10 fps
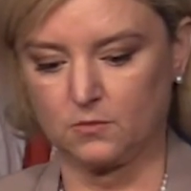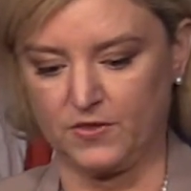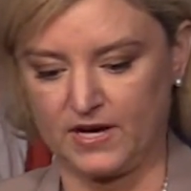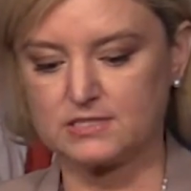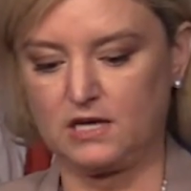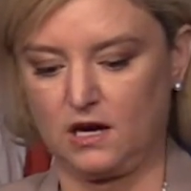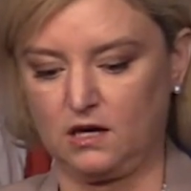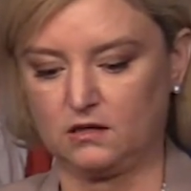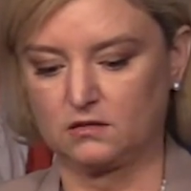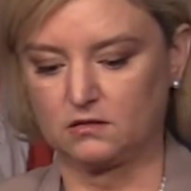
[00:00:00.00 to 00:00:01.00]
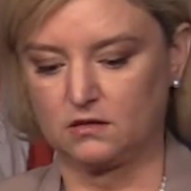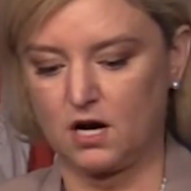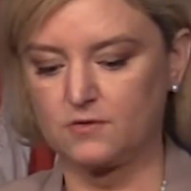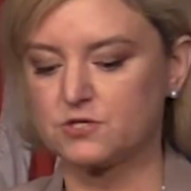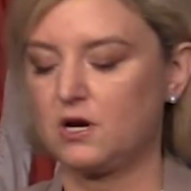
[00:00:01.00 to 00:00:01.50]
But that day,
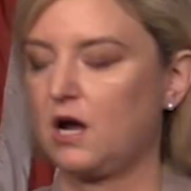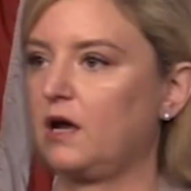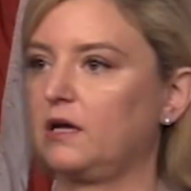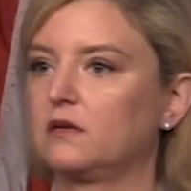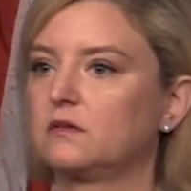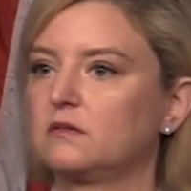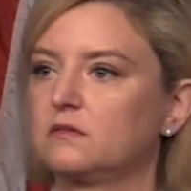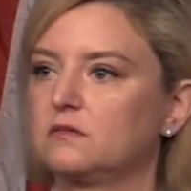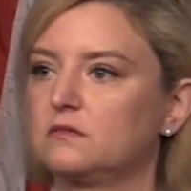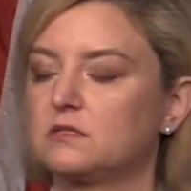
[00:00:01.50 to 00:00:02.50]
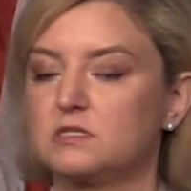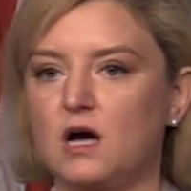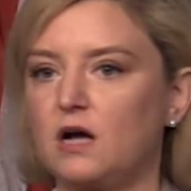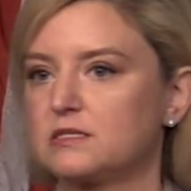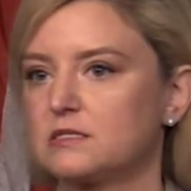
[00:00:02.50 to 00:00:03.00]
Officer Hein did
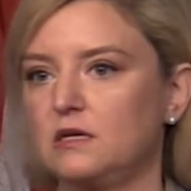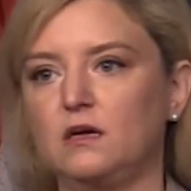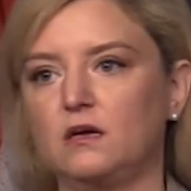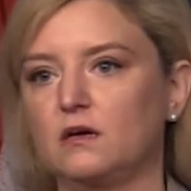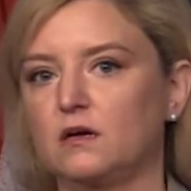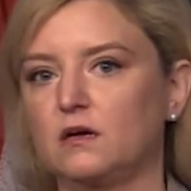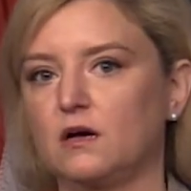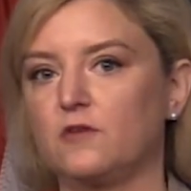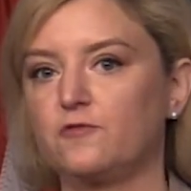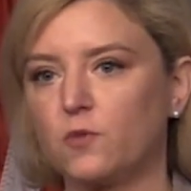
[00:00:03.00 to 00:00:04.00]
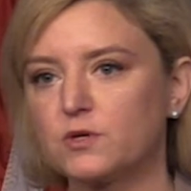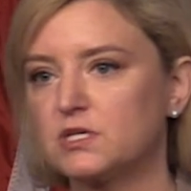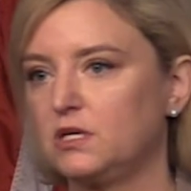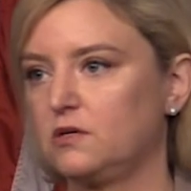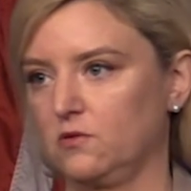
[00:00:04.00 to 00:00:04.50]
not see a
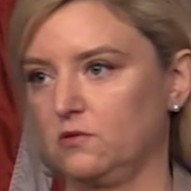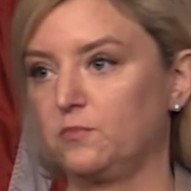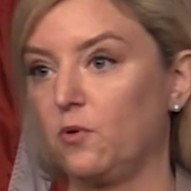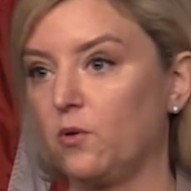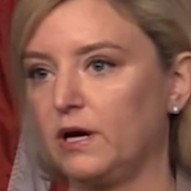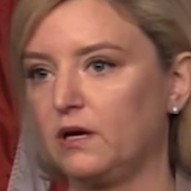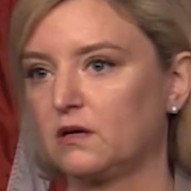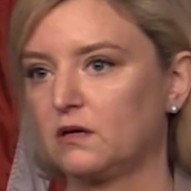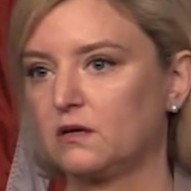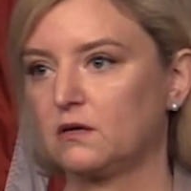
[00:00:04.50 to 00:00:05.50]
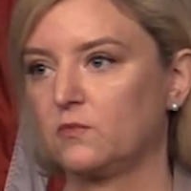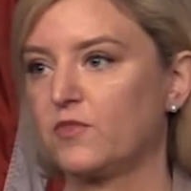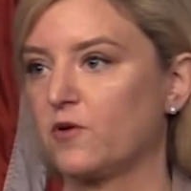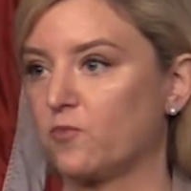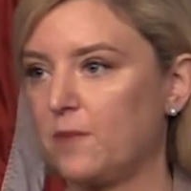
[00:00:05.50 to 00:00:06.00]
fourteen-year-old boy
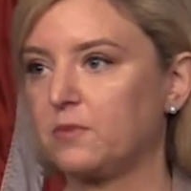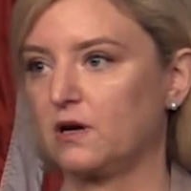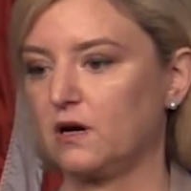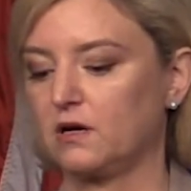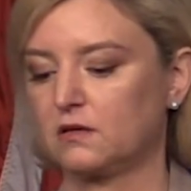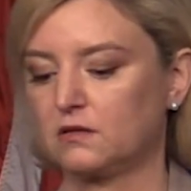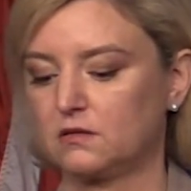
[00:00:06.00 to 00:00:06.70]
with a replica.